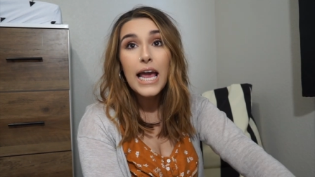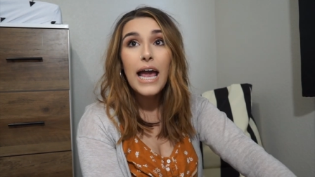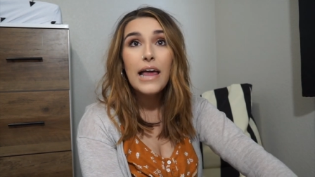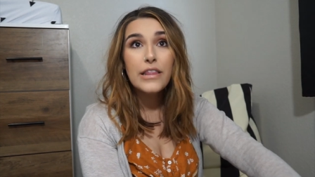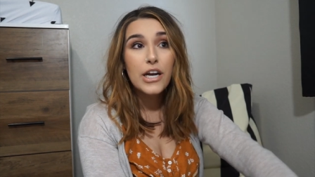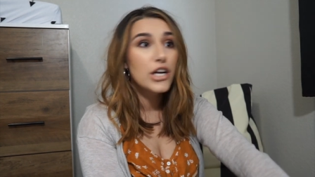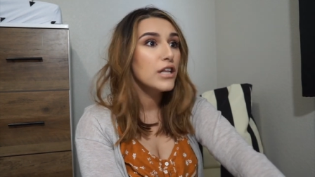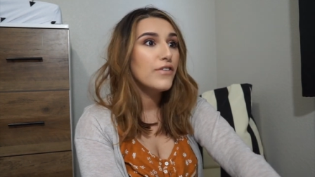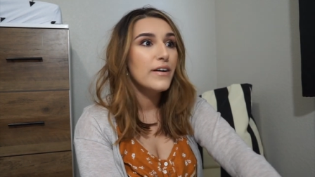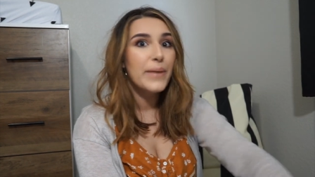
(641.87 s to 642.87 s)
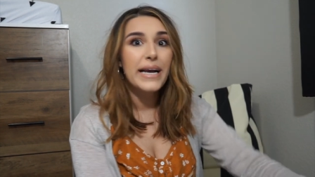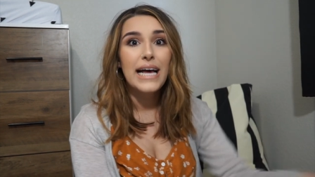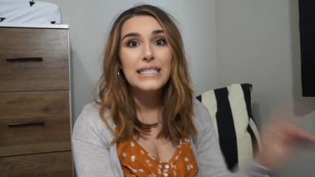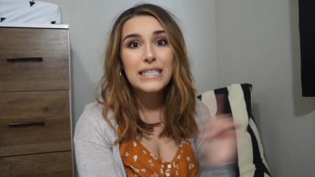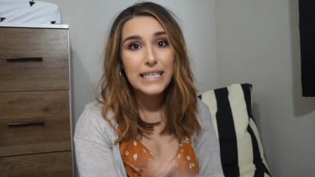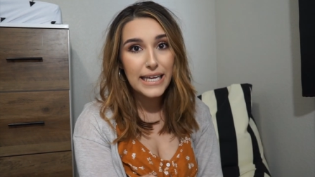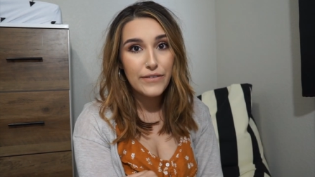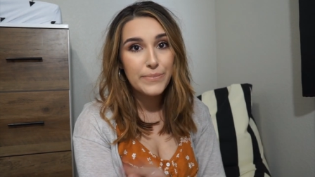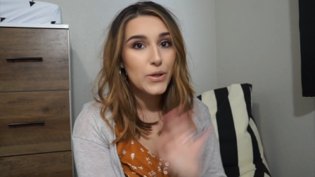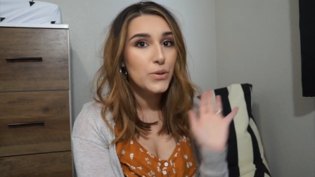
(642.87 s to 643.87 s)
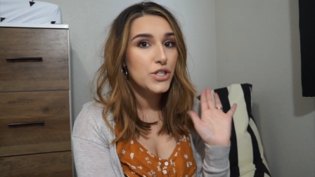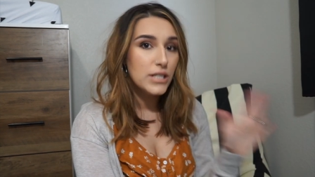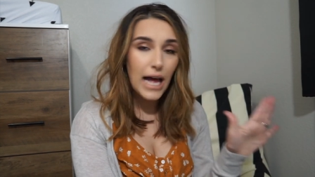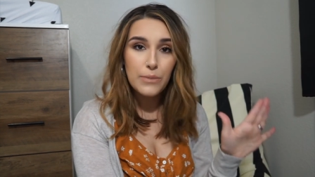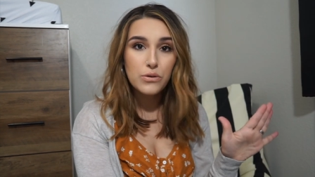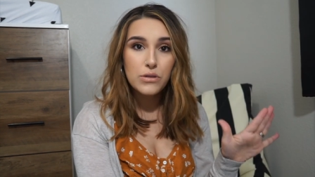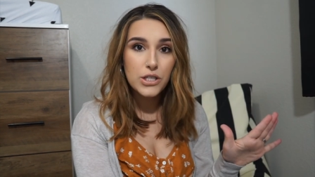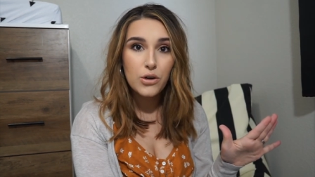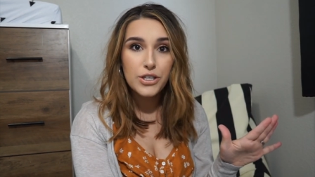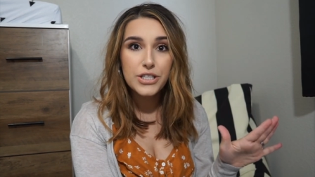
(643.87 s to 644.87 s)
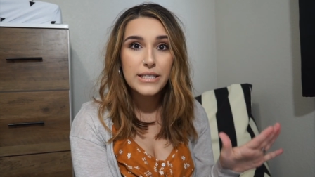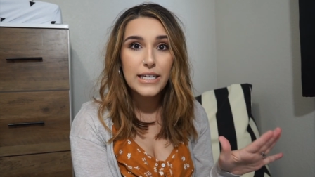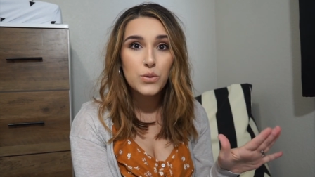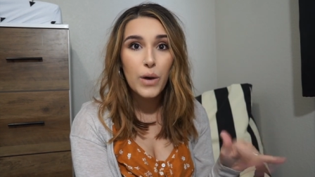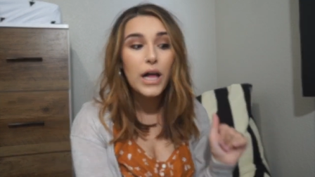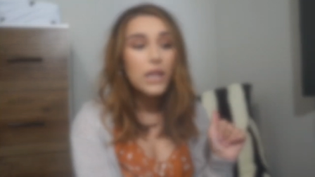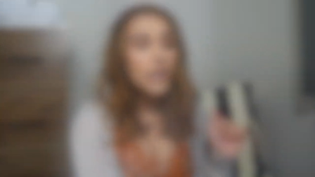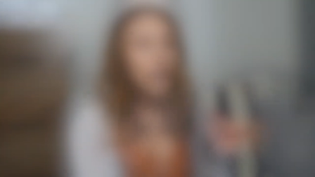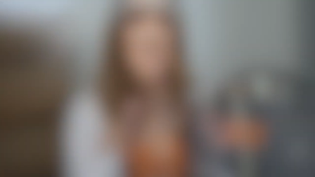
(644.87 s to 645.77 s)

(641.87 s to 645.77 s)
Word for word: and then another friend of mine has the navy blue, which is absolutely gorgeous as well. Oh.